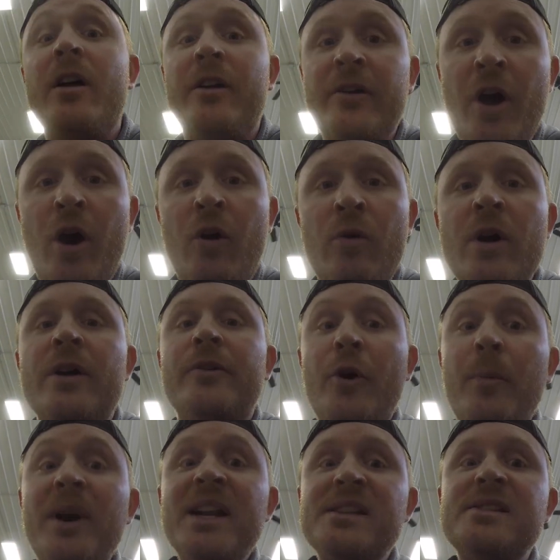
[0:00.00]
No,
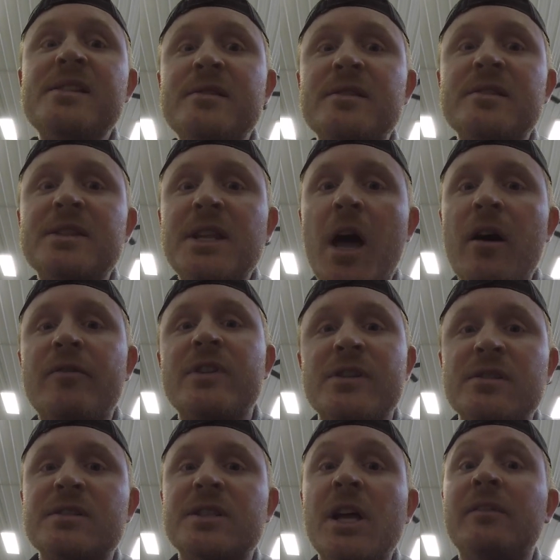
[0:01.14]
nobody sees your stuff because
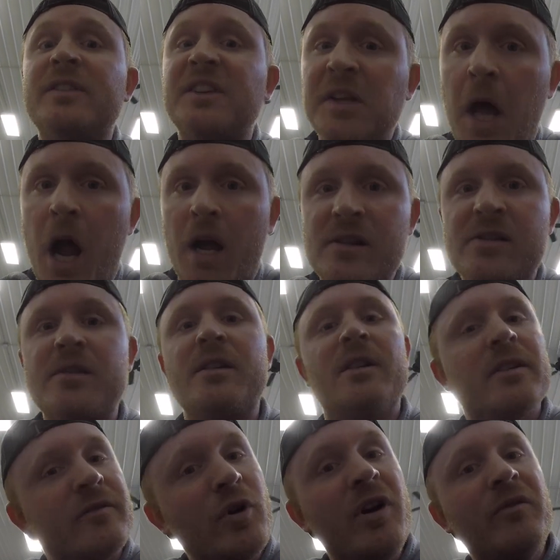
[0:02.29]
your stuff sucks.
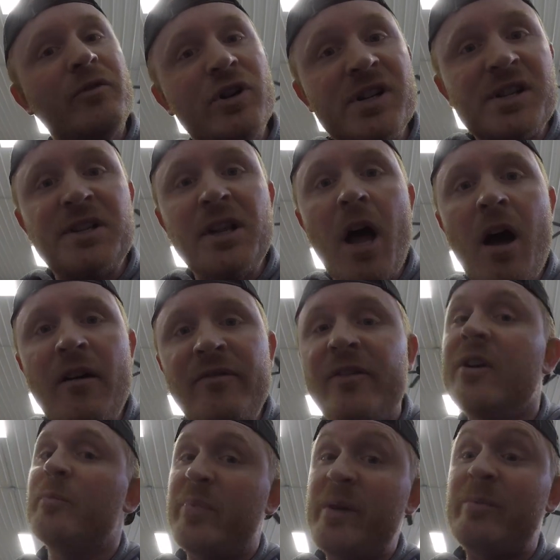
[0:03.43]
You have good stuff,
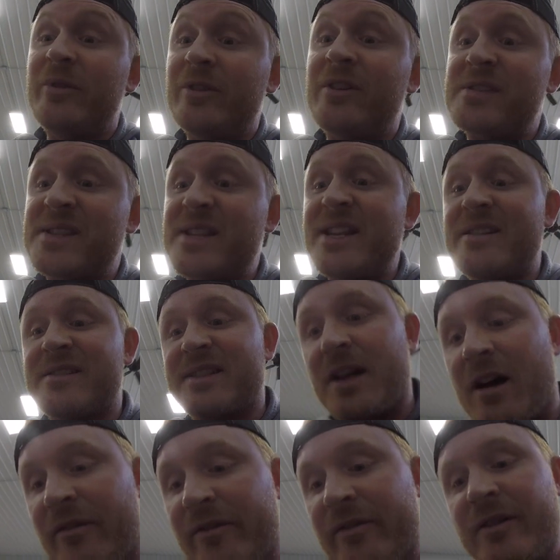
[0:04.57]
people are gonna see your
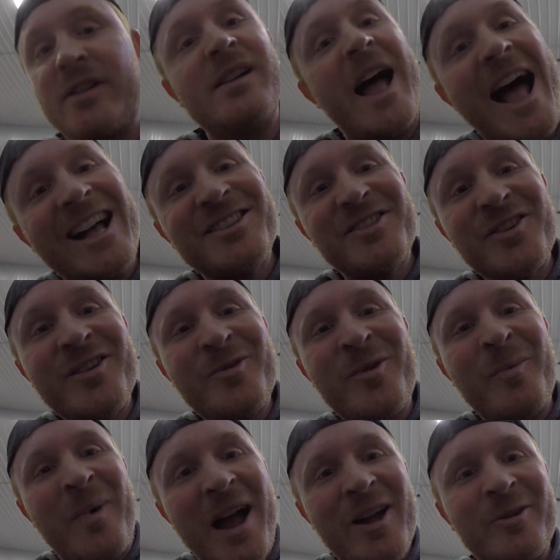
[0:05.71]
stuff. I'll show you
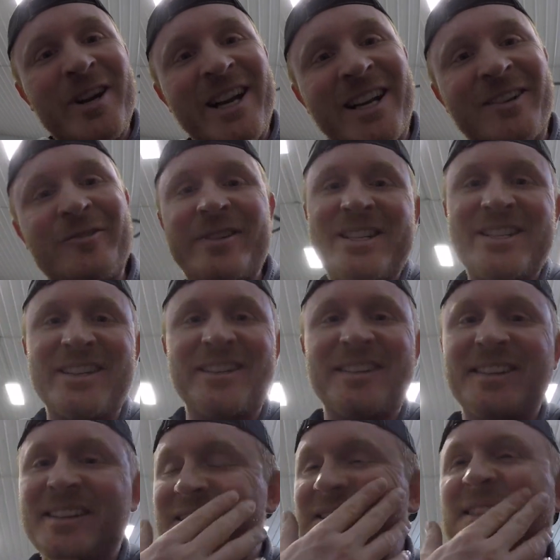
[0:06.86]
what my organic reach is.
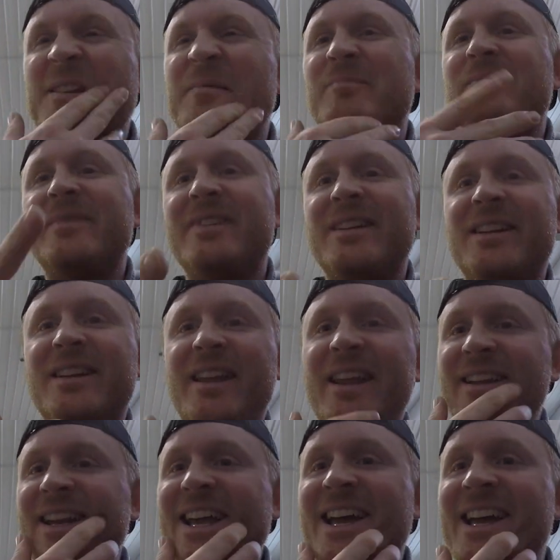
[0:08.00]
See, the
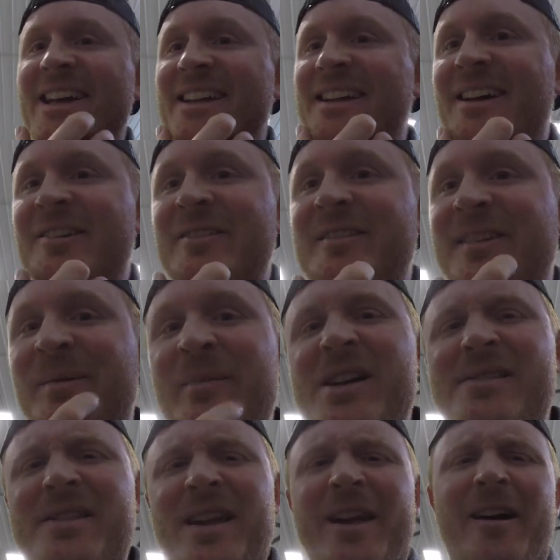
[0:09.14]
other day I heard
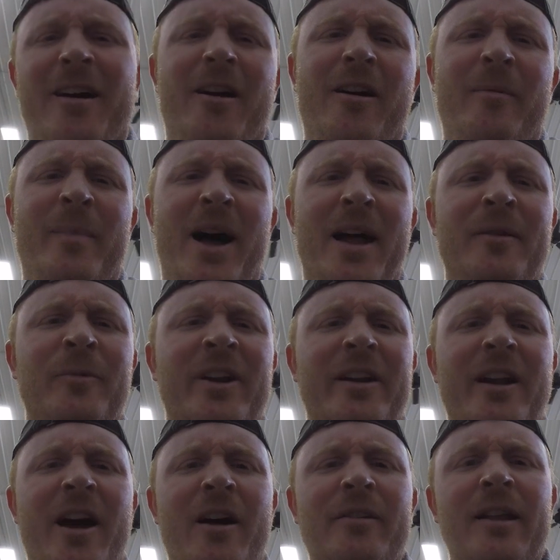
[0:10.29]
somebody say, oh, mine went
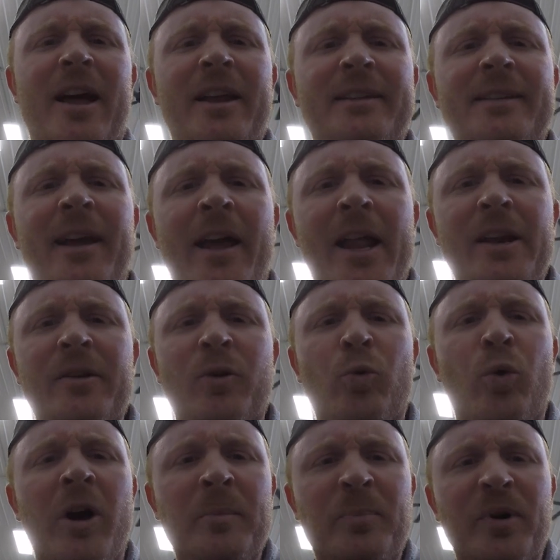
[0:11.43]
down to like 10 to
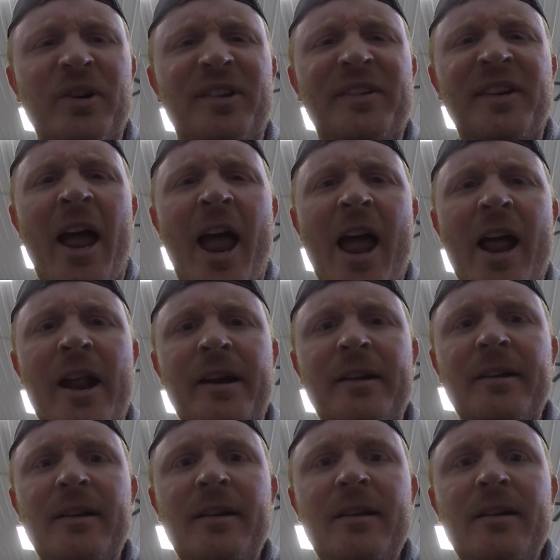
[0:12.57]
1%.
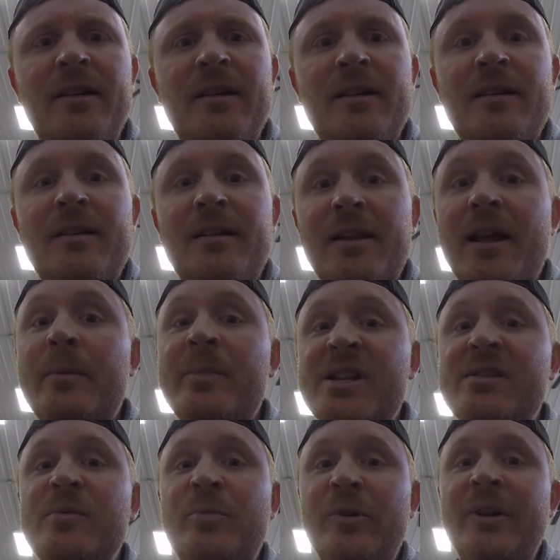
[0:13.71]
That
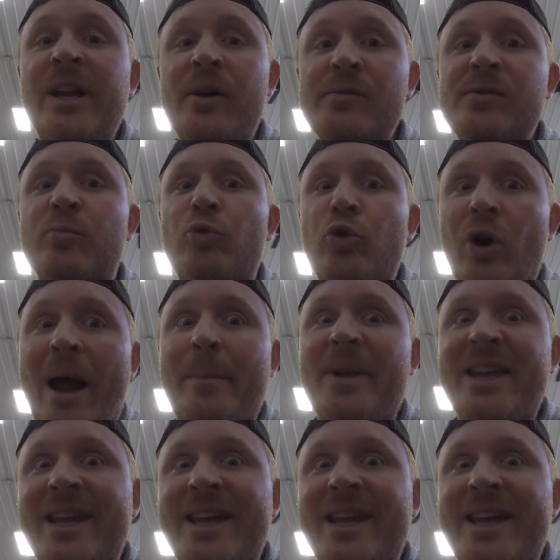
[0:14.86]
means you're putting out some crappy